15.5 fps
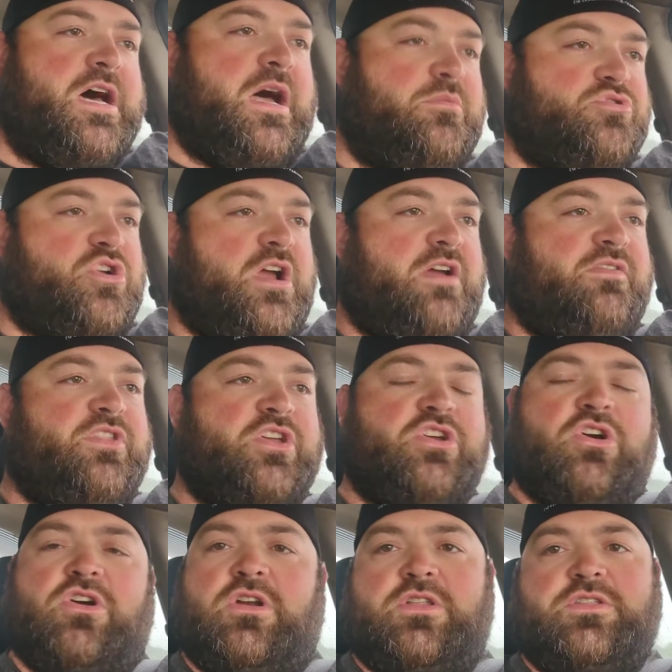I'm driving the
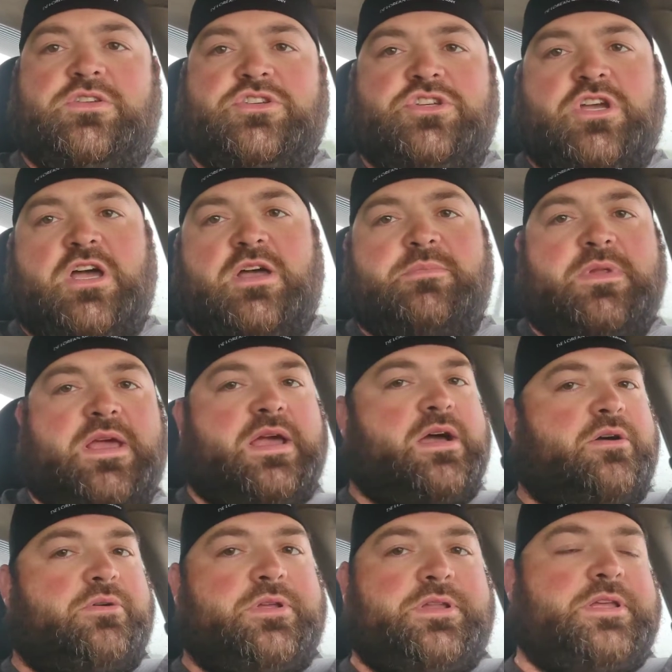car to the shop
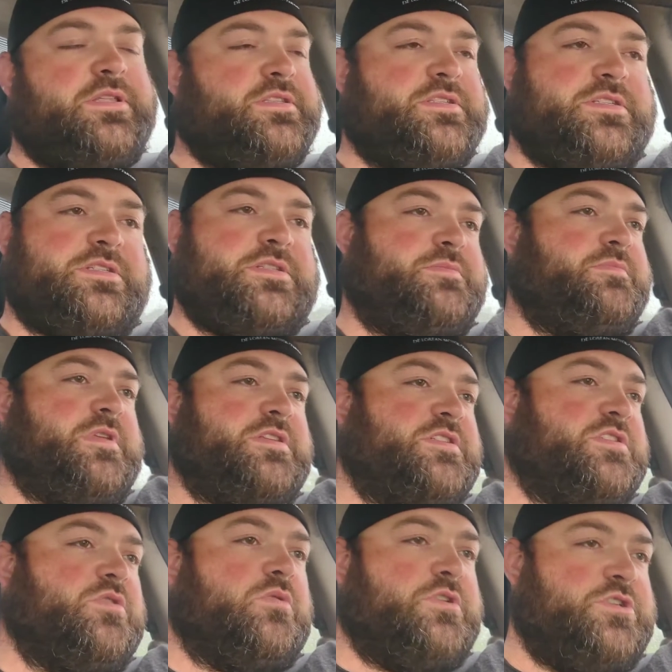now, and it's
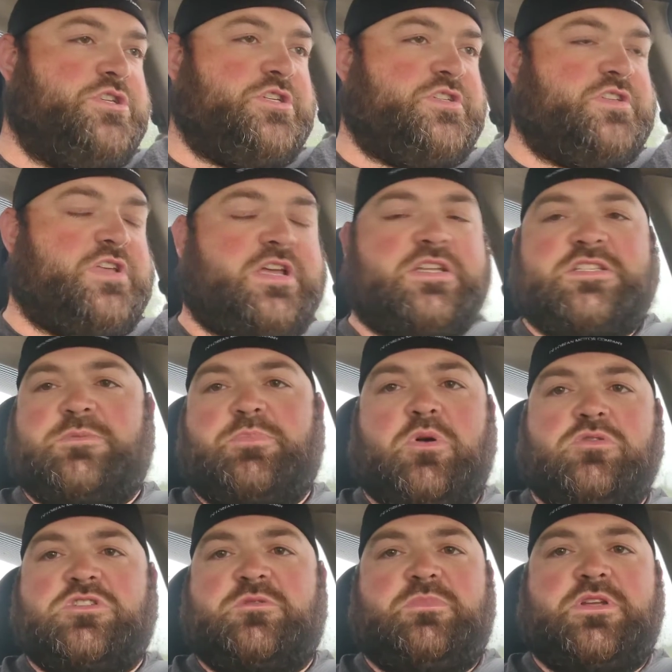doing just like it's
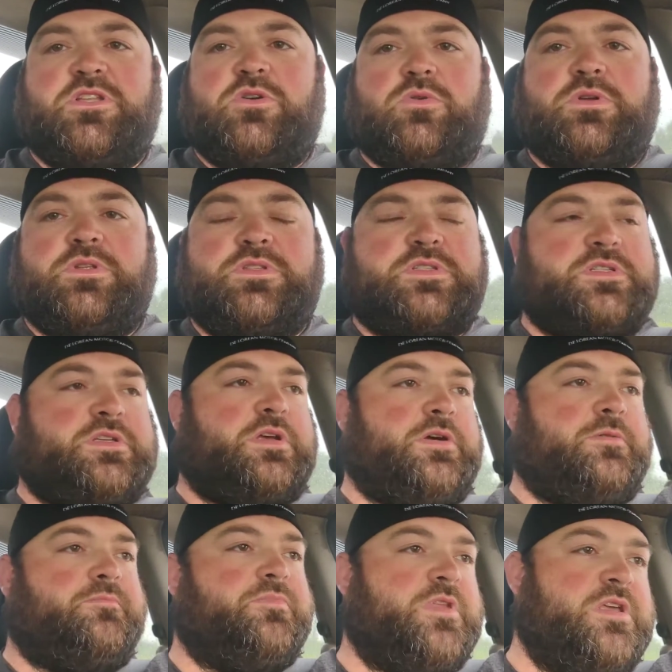supposed to be doing,
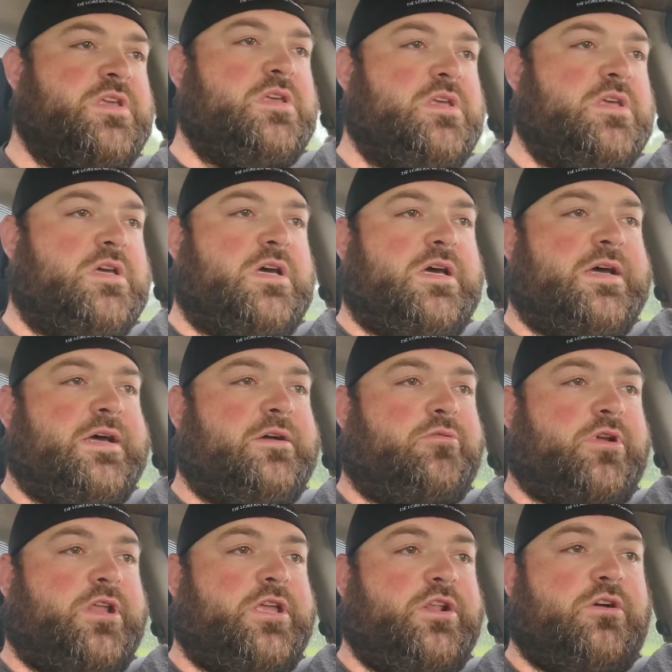so we're
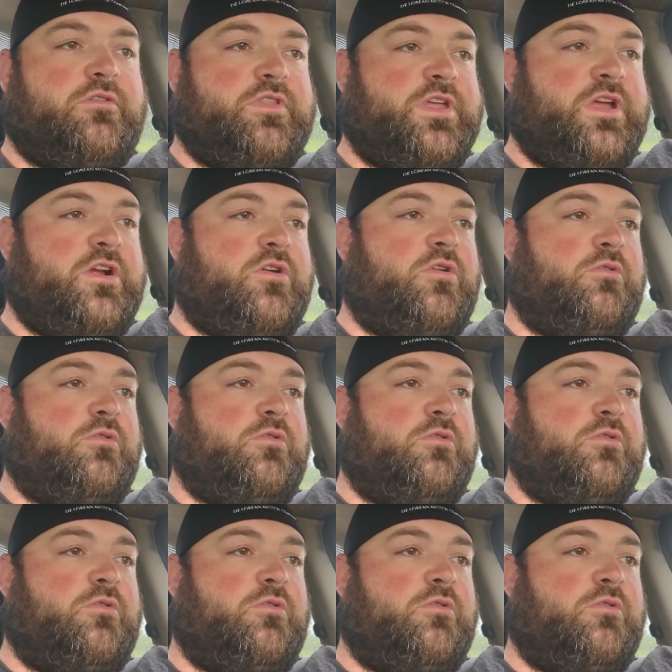going to get over there.